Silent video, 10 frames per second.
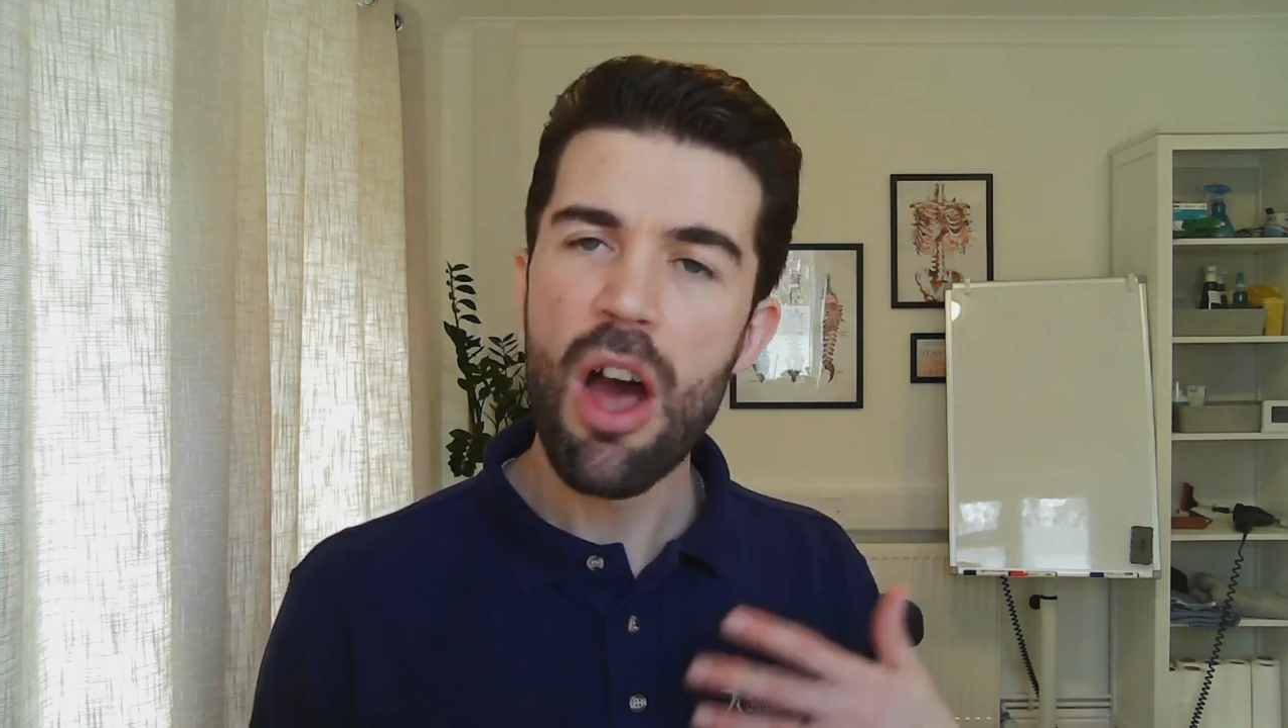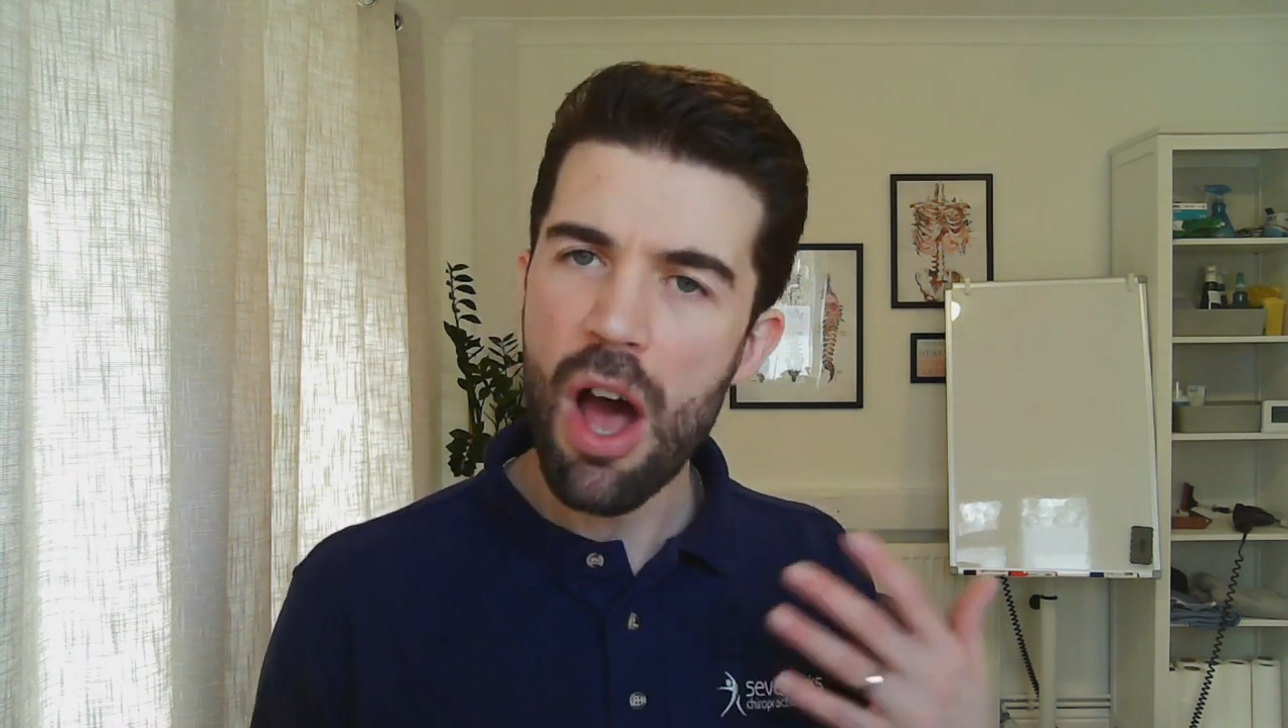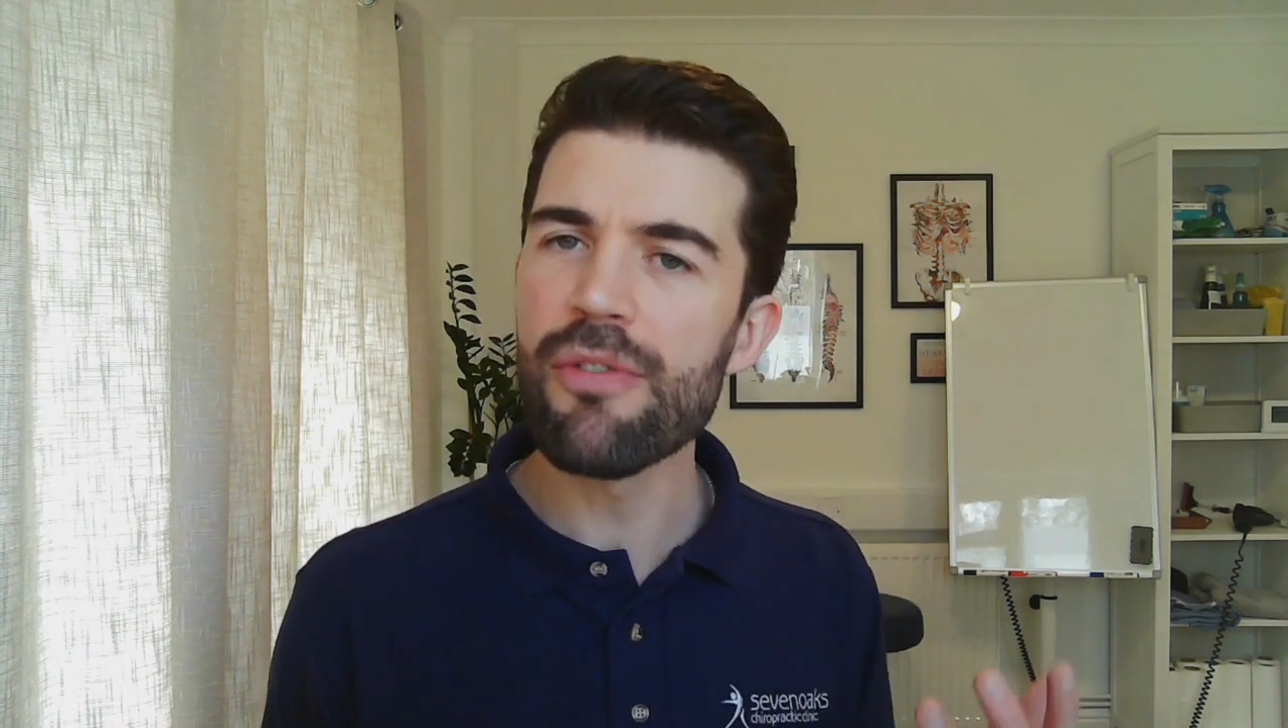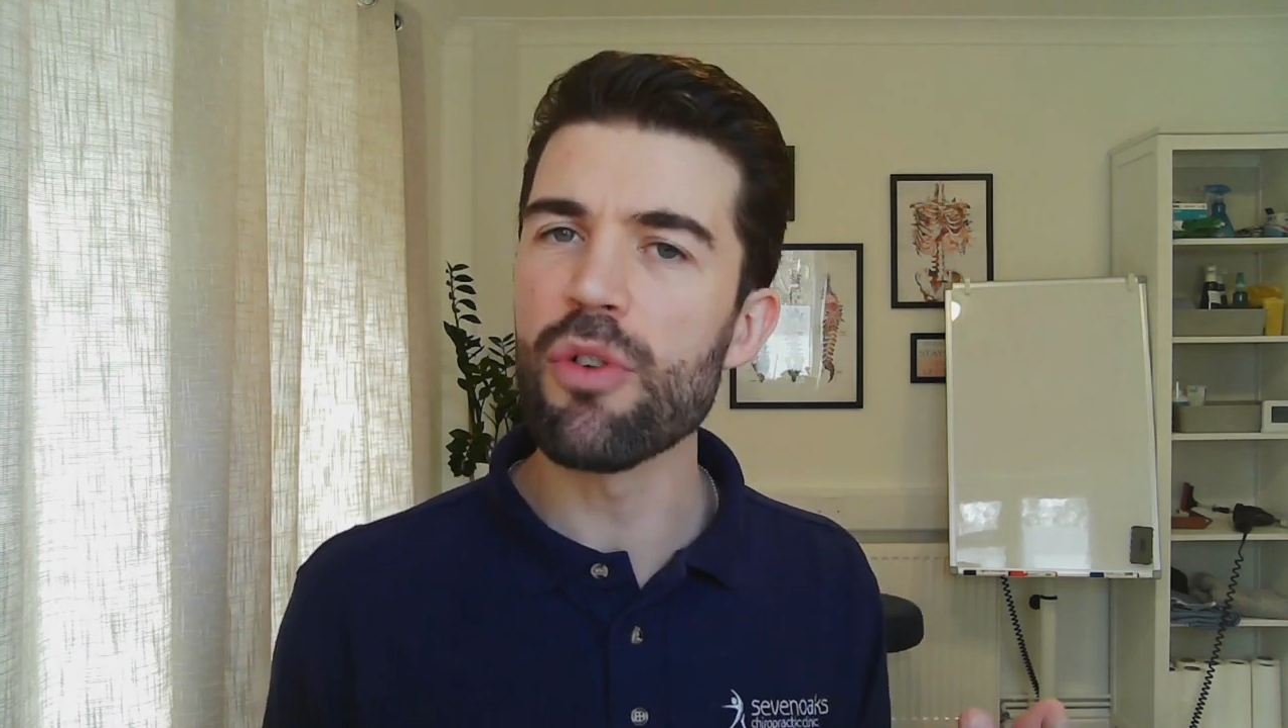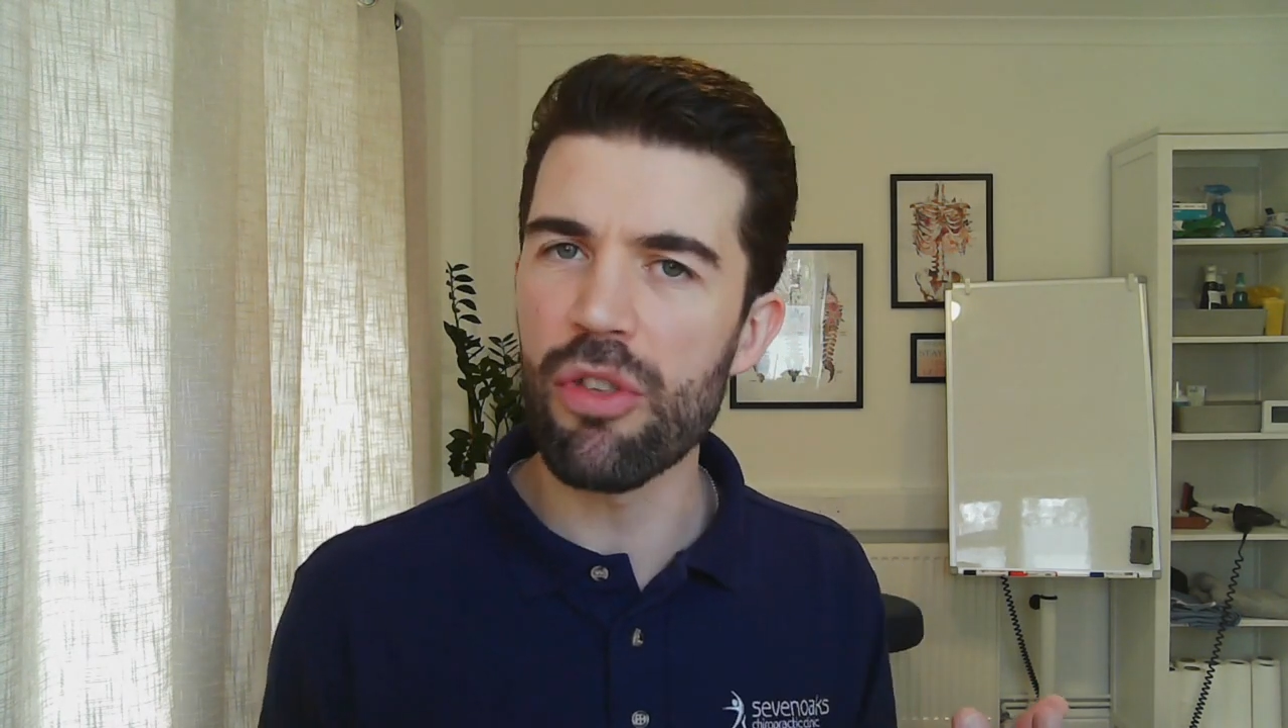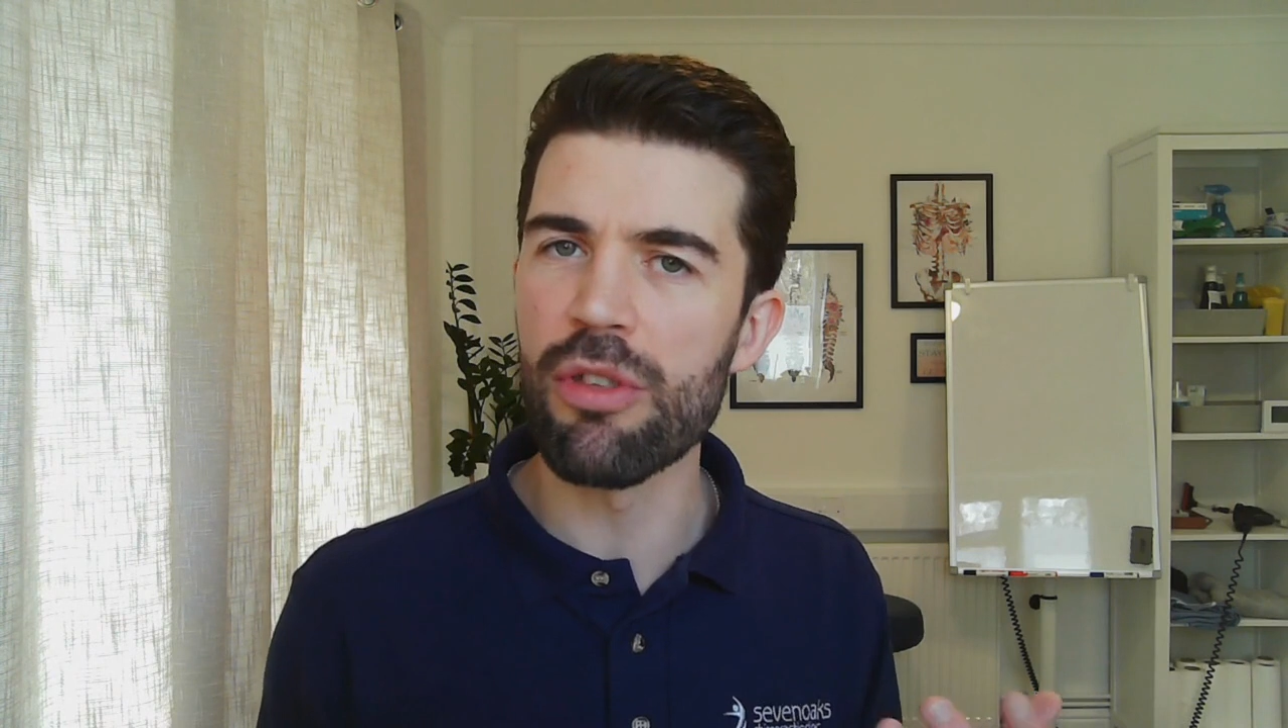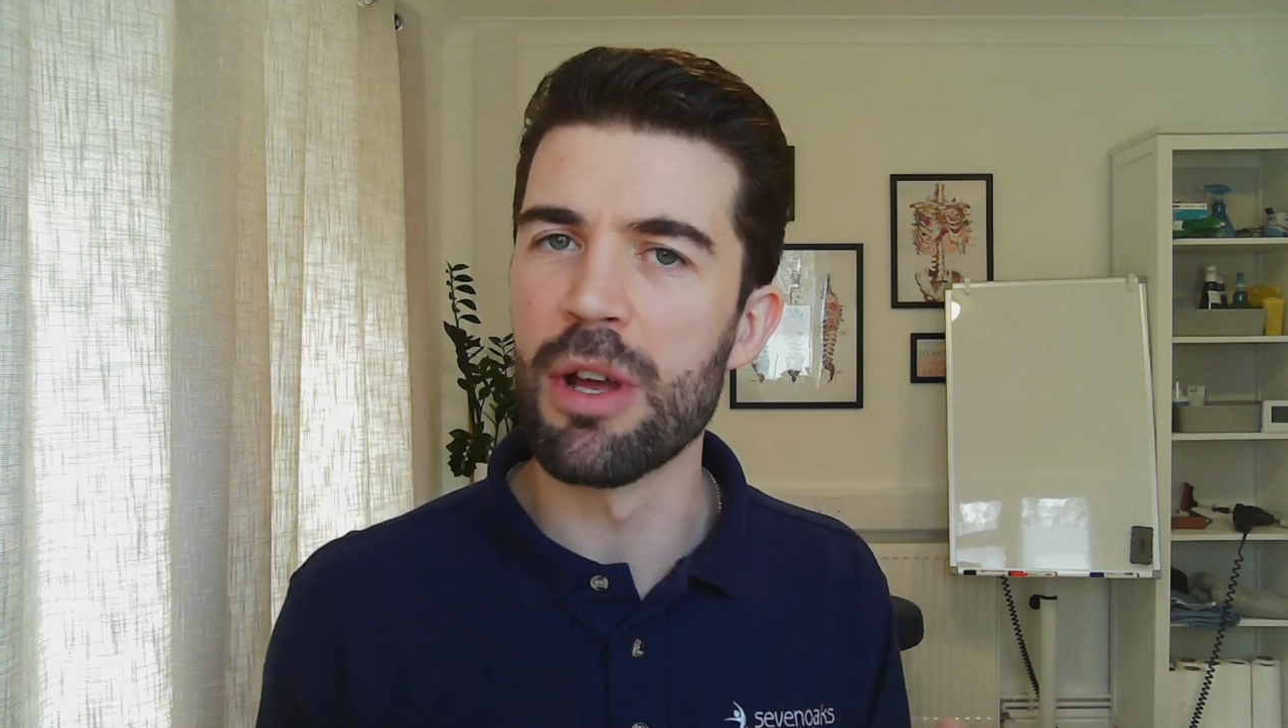I've got some